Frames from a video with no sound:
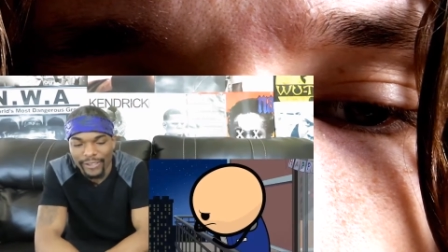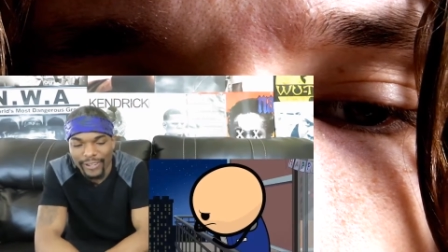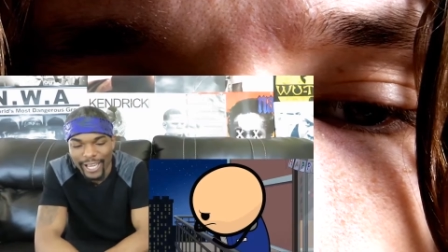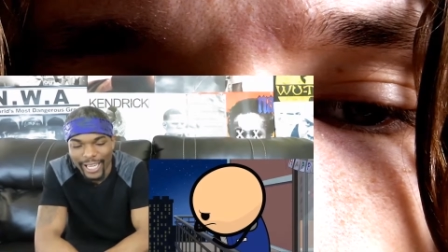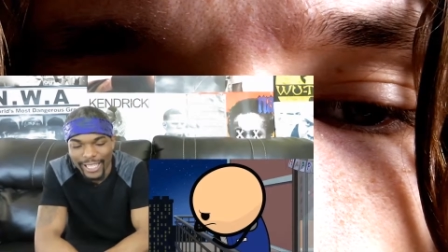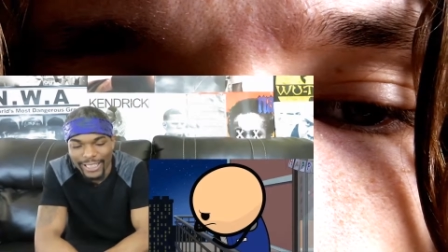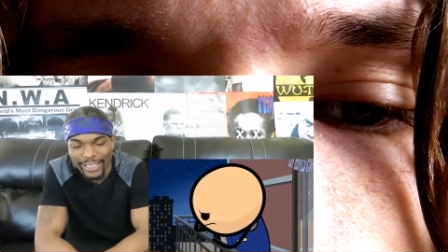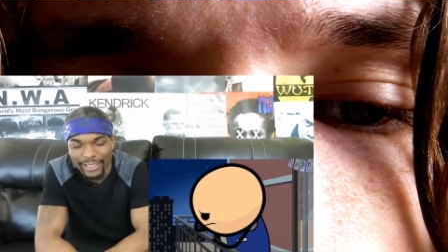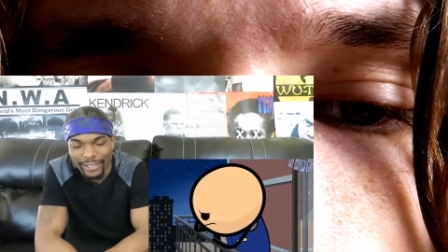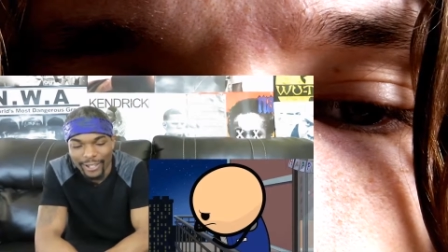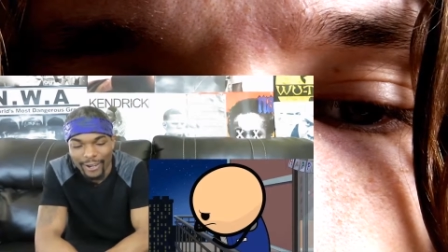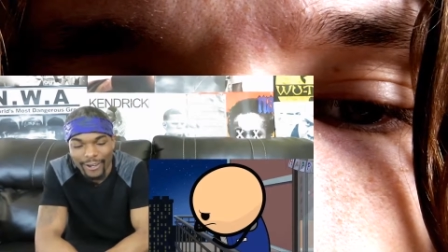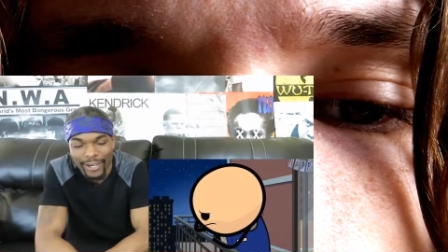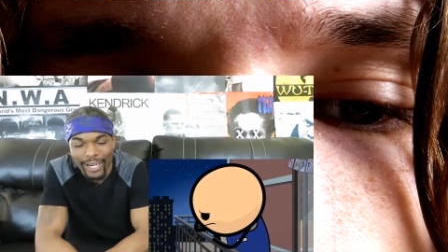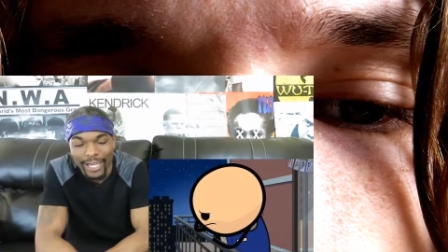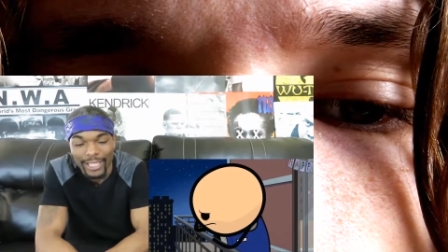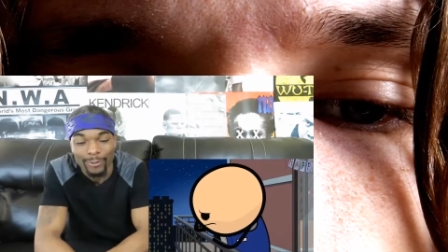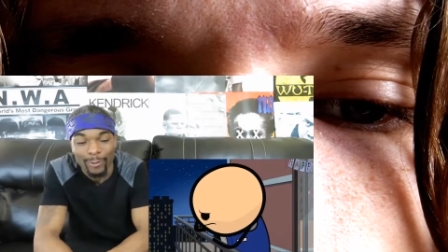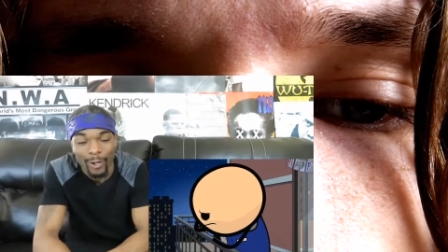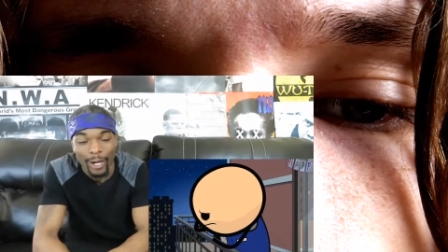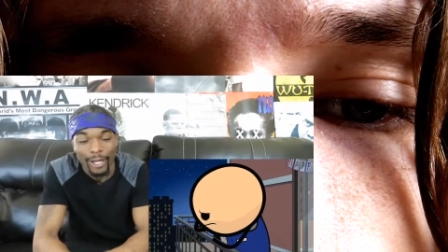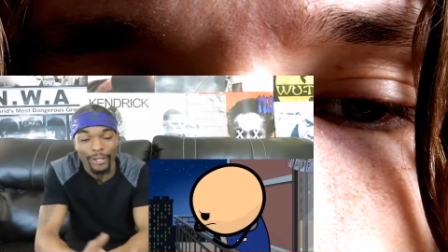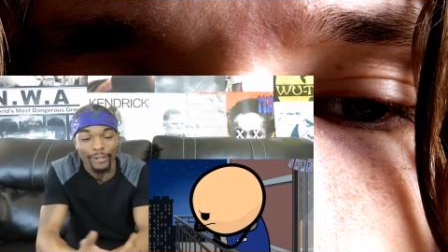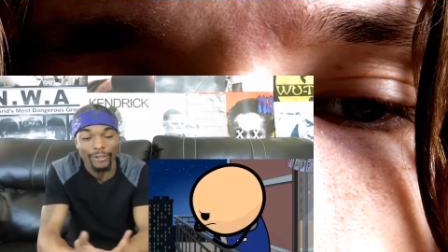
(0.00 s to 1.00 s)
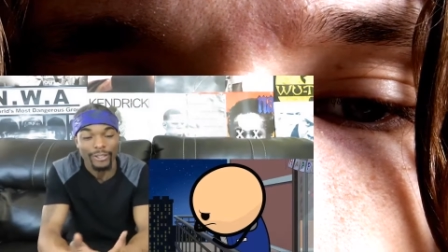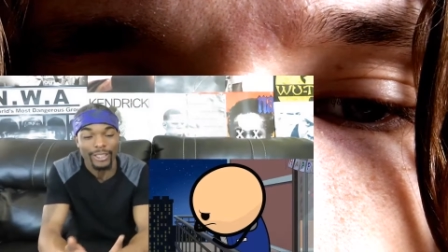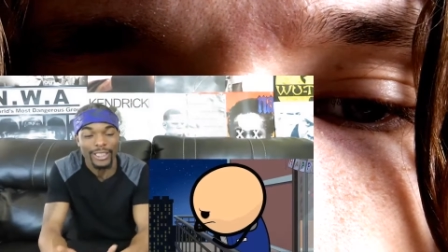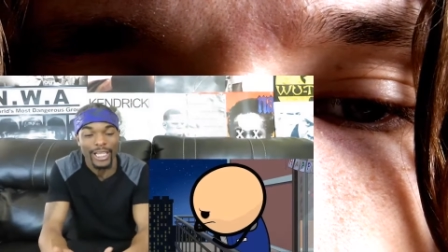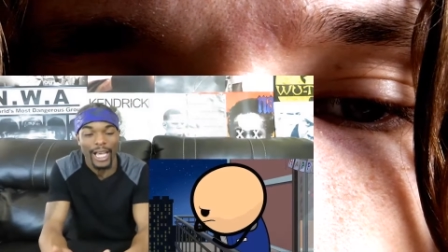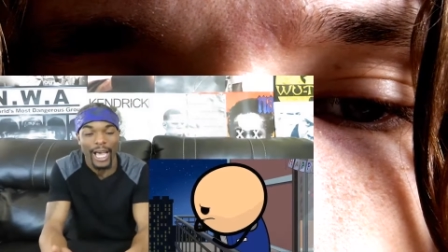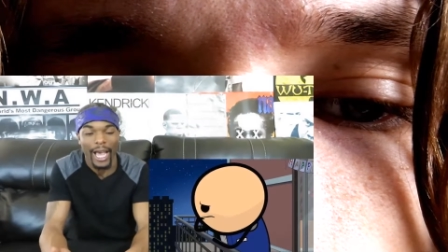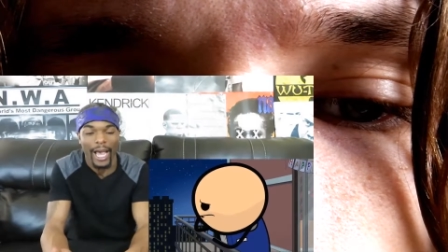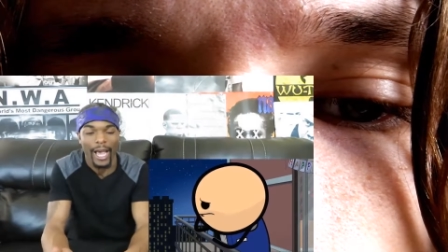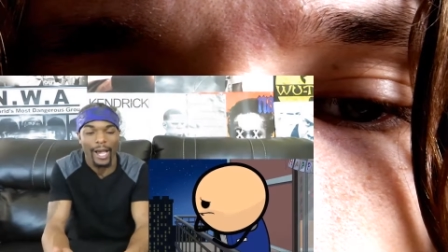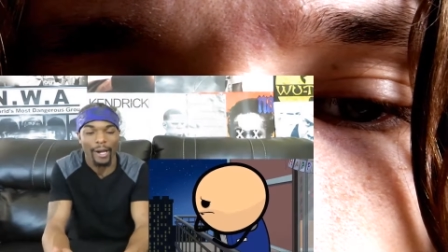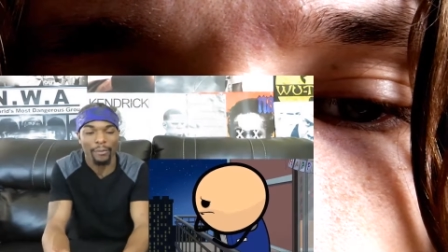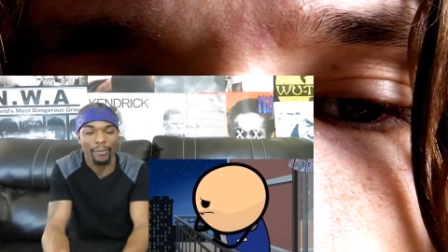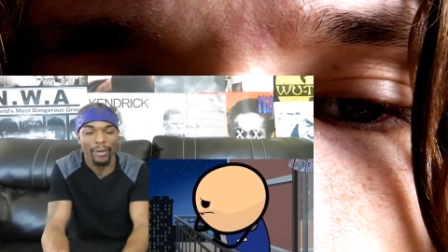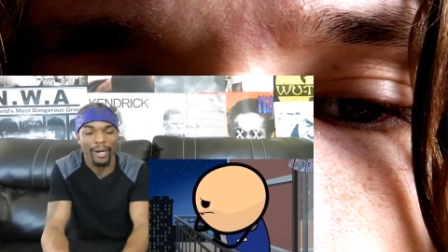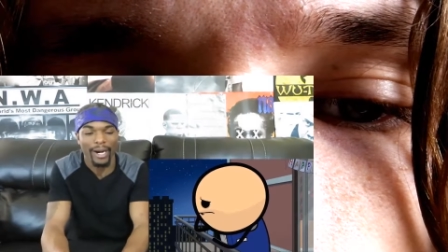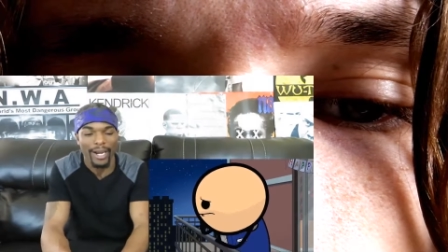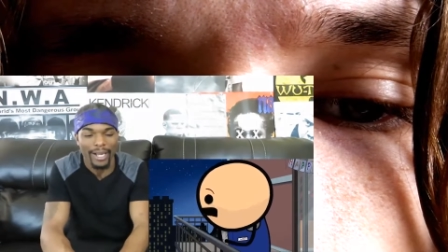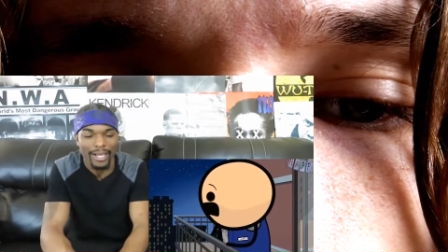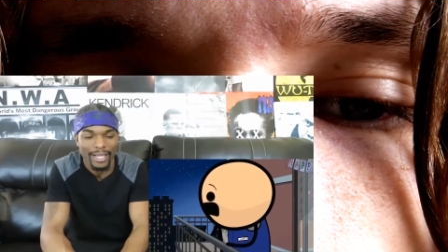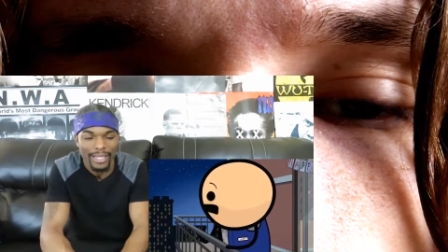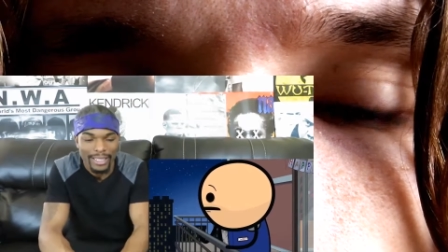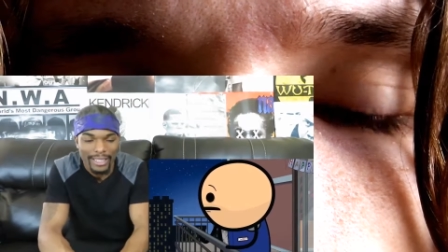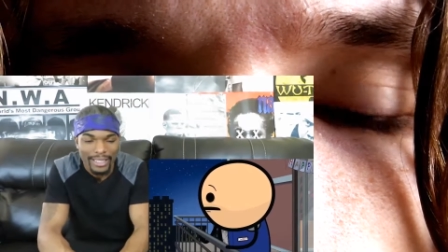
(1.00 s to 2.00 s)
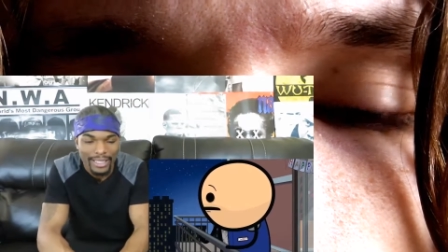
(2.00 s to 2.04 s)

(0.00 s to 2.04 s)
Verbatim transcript: vest on. That's why you sad, bro.